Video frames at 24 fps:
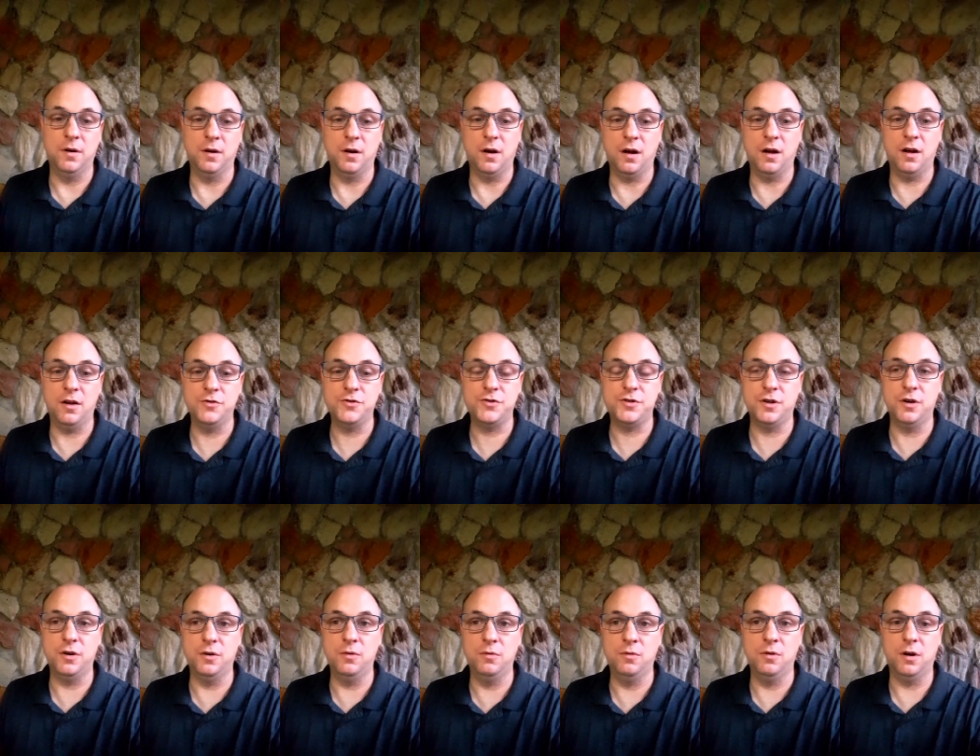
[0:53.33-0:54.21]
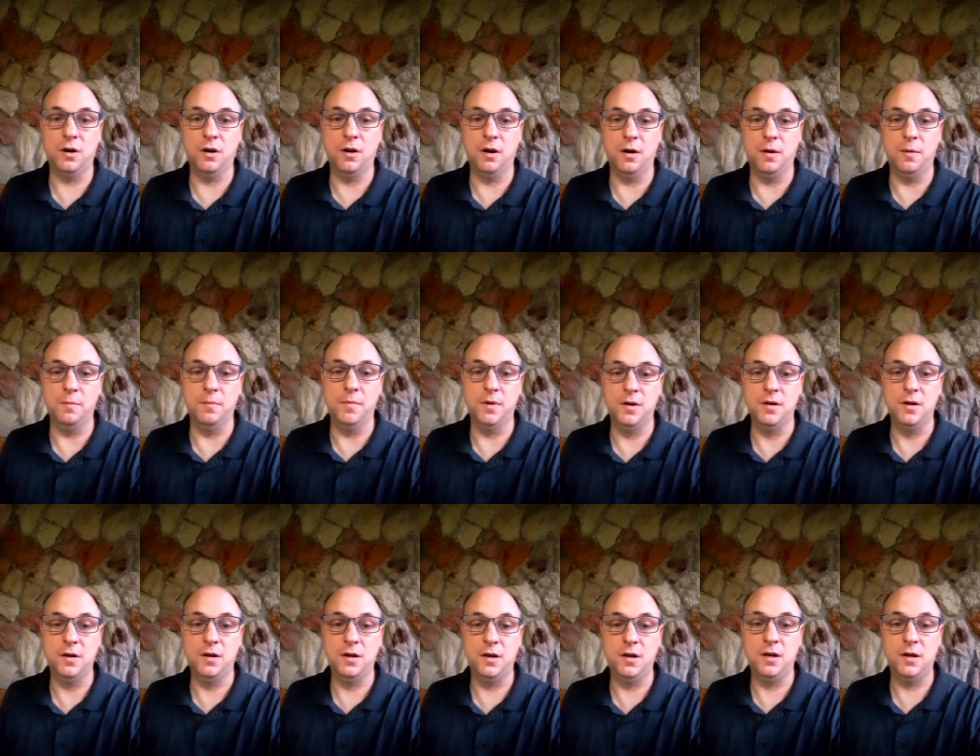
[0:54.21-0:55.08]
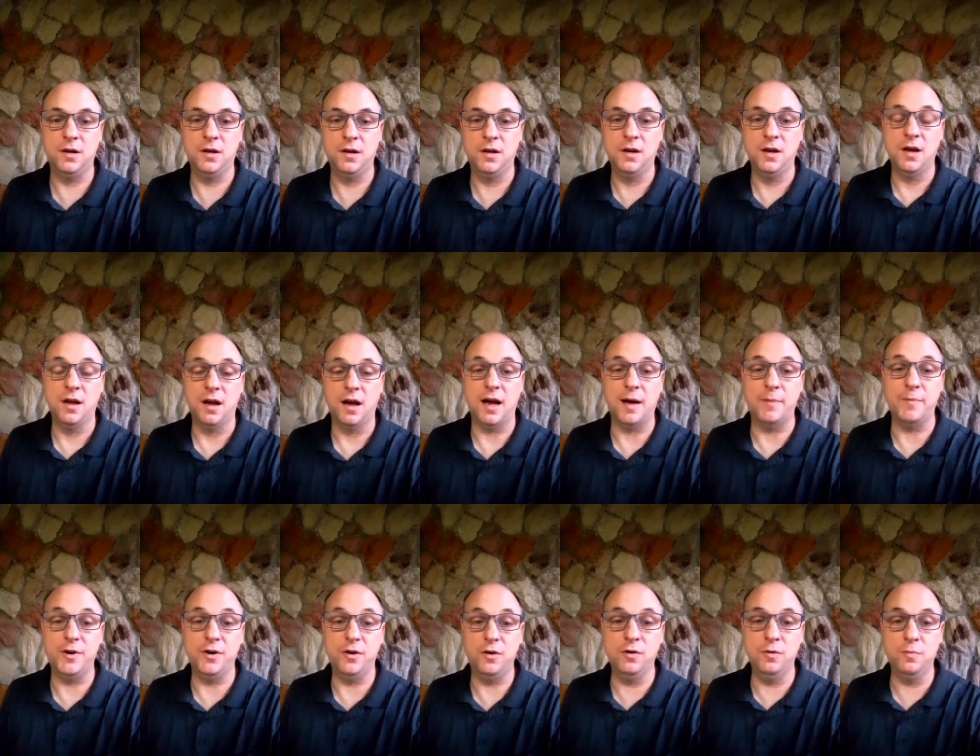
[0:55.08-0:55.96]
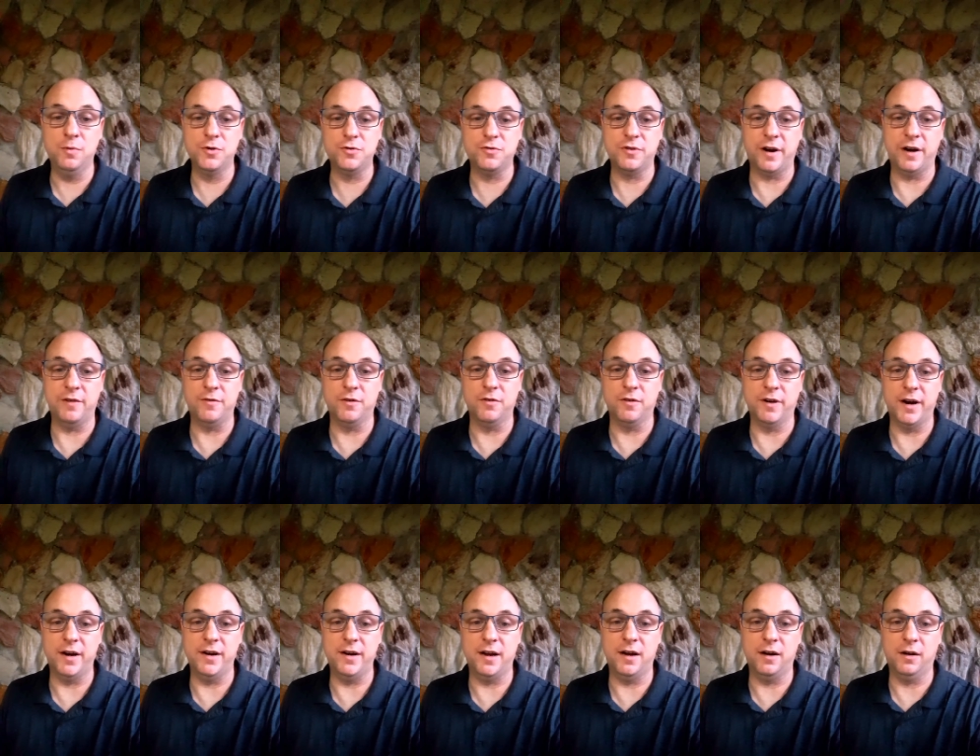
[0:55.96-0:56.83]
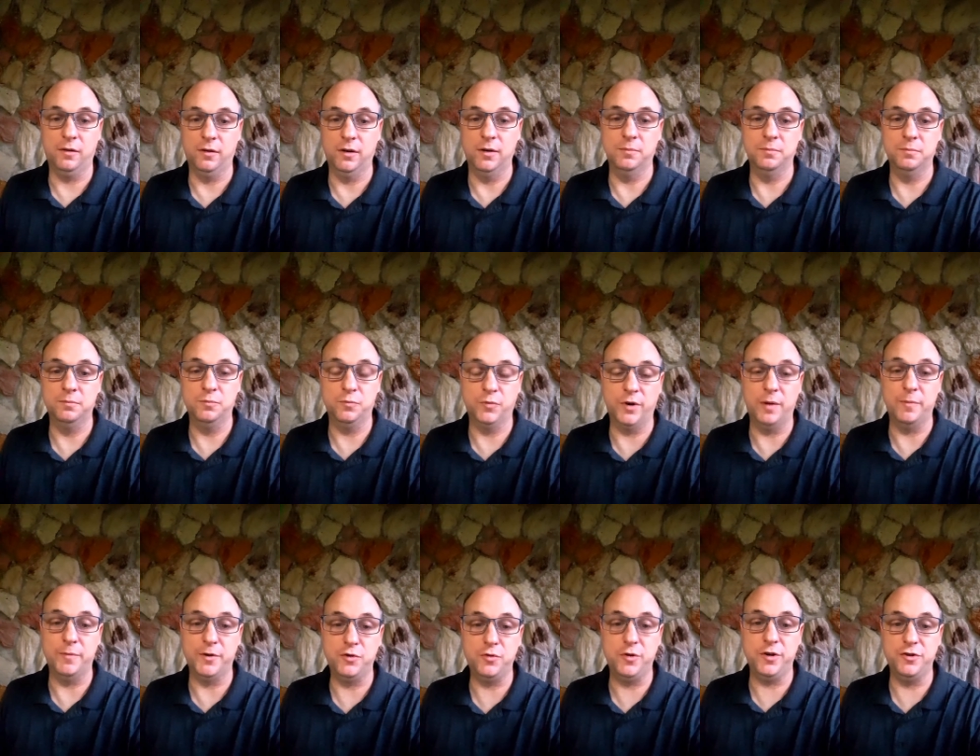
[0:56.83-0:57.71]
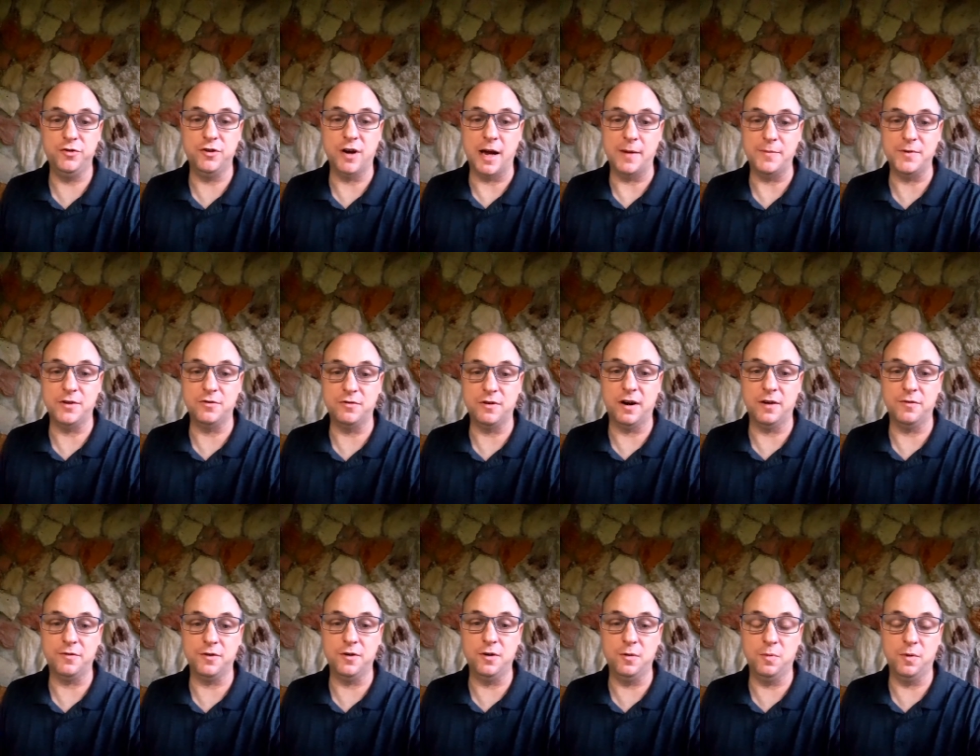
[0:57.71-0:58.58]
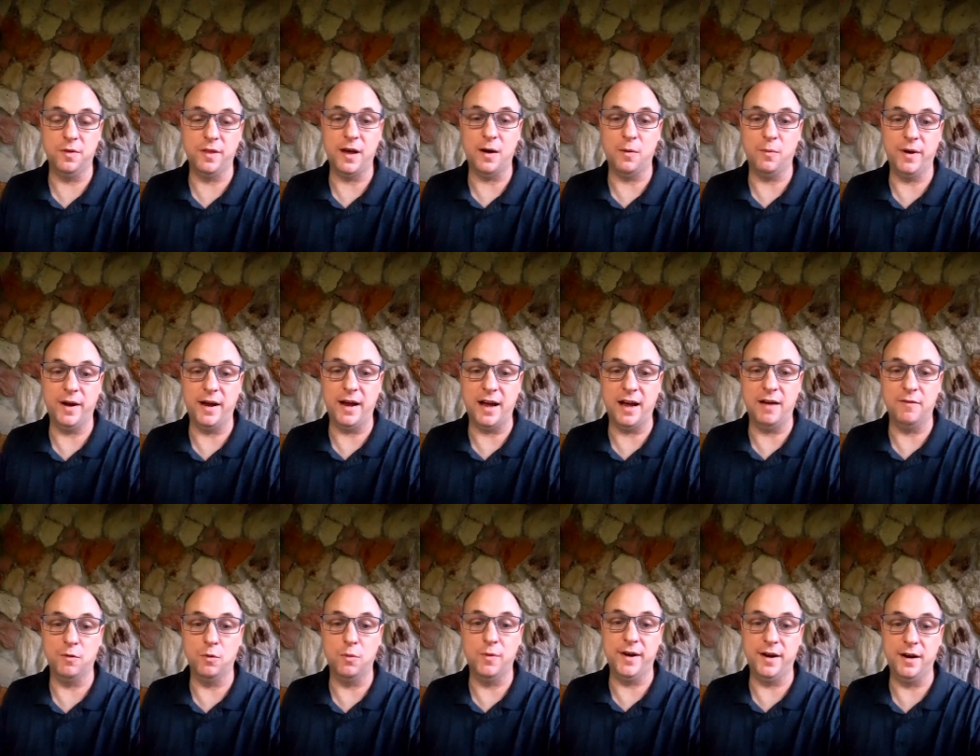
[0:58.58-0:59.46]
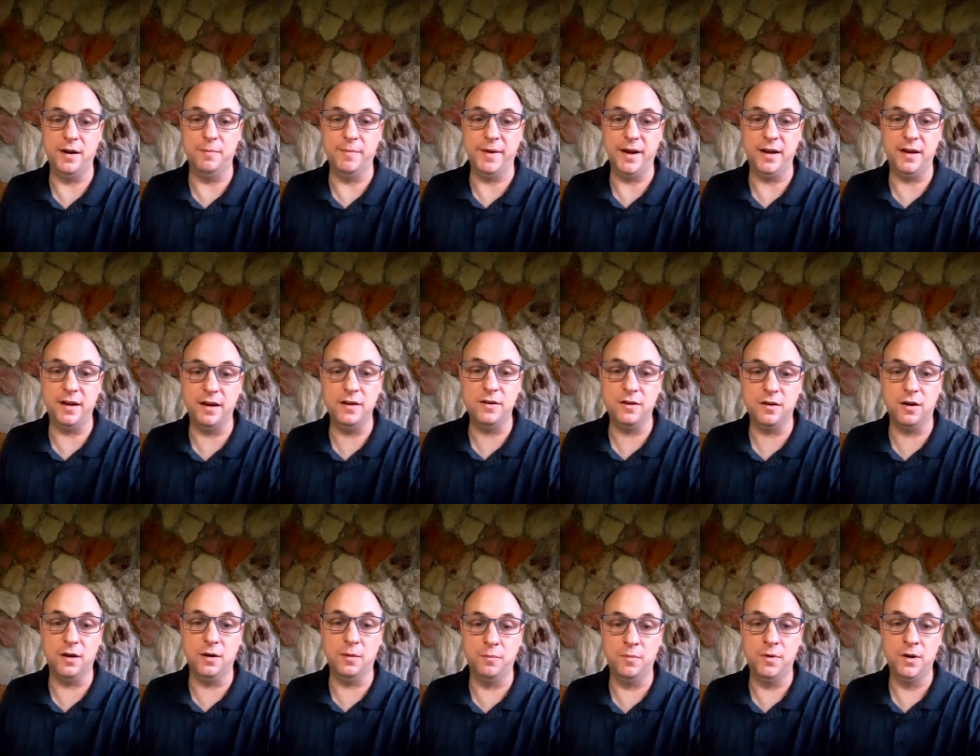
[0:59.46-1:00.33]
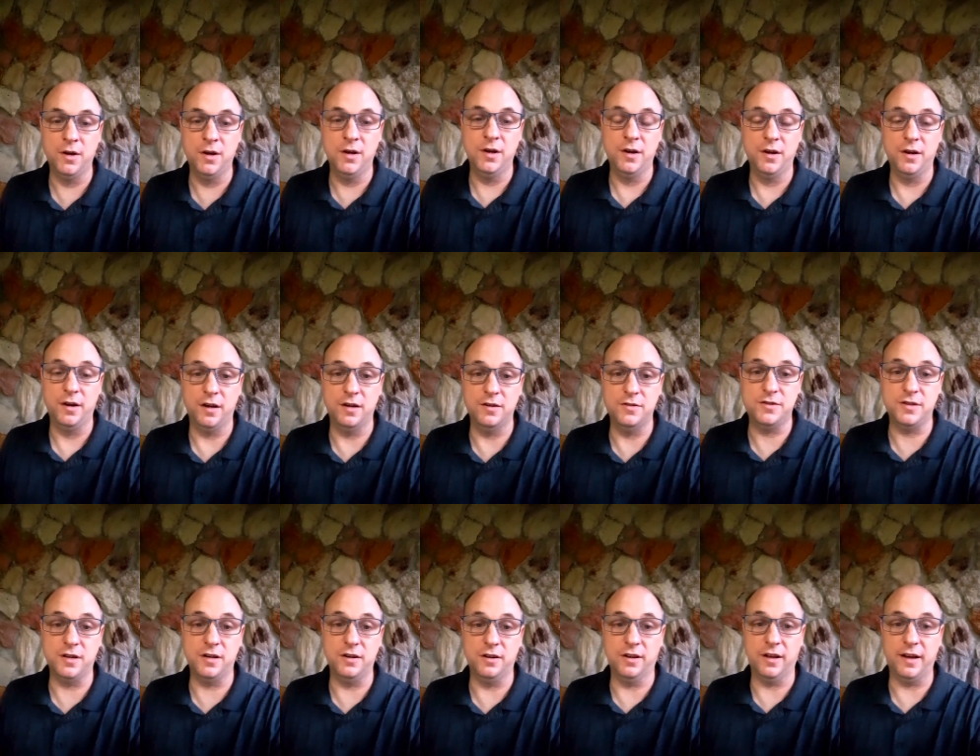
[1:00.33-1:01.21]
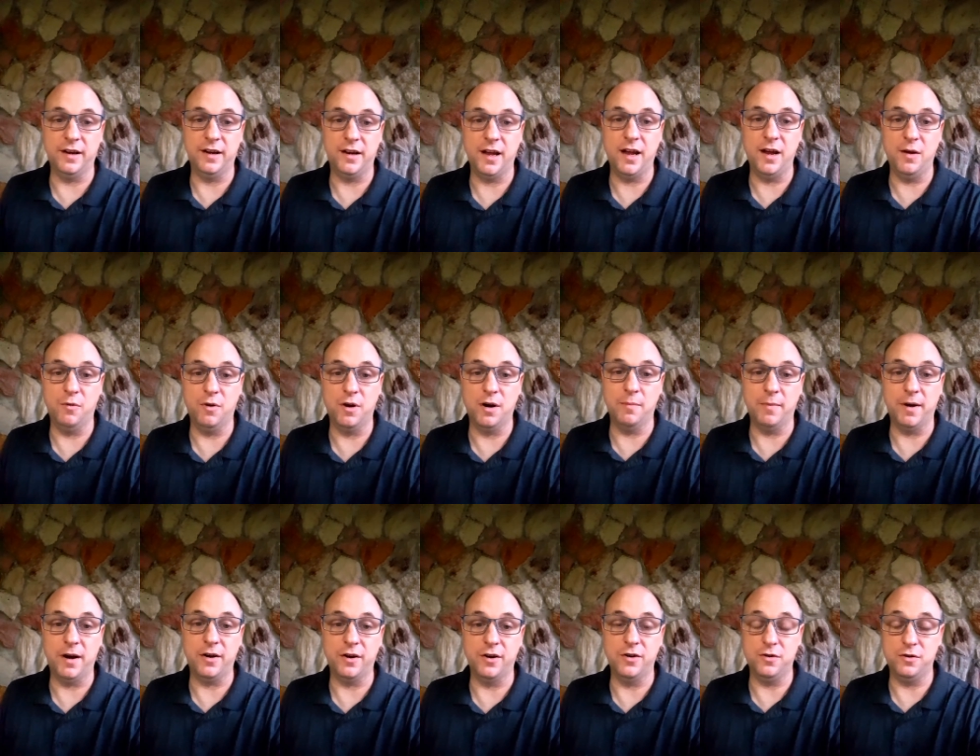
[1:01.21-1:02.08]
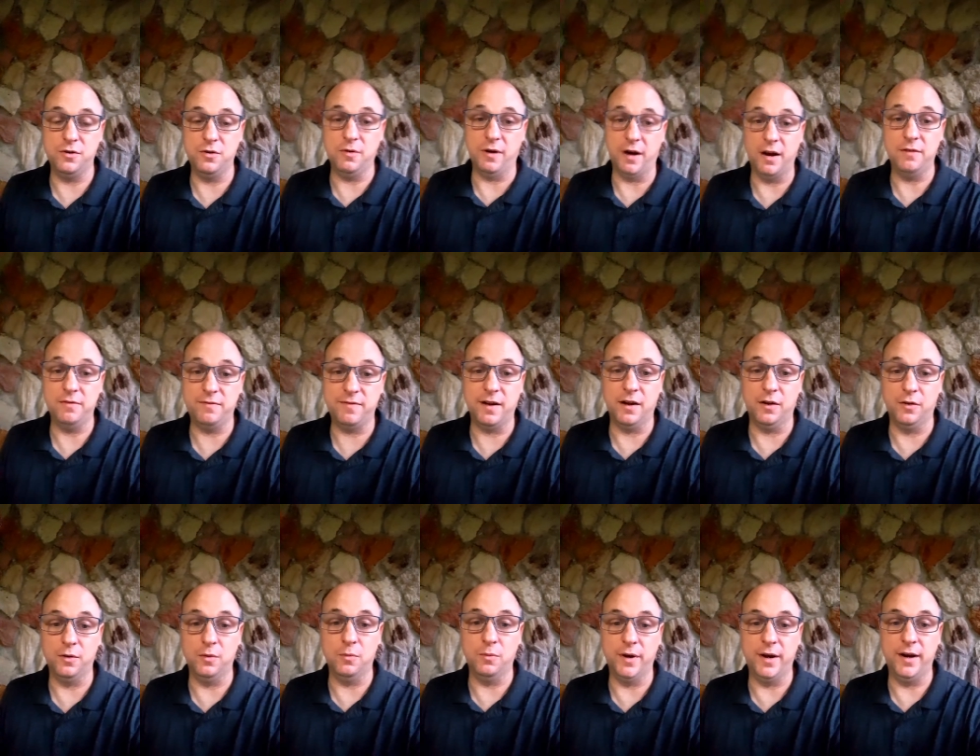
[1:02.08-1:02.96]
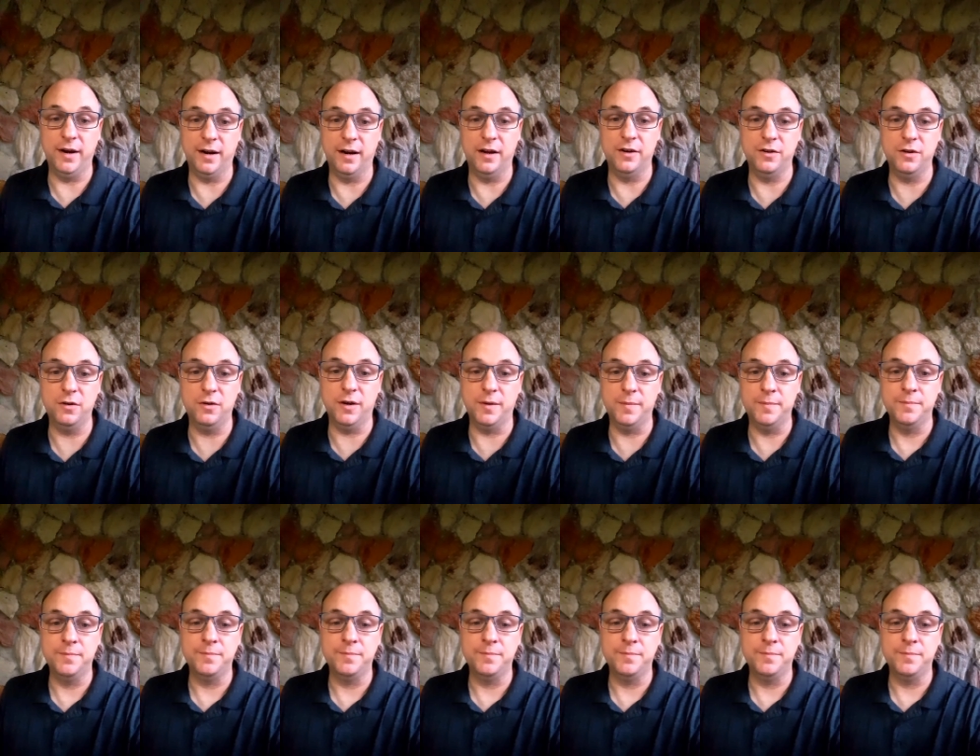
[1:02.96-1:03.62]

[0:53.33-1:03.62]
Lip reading: Also, I'm an Uber driver right now. When I'm between jobs, I drive for Uber. That way, I have a way to make income instead of like, hey, what am I going to do? I found a way and I do it.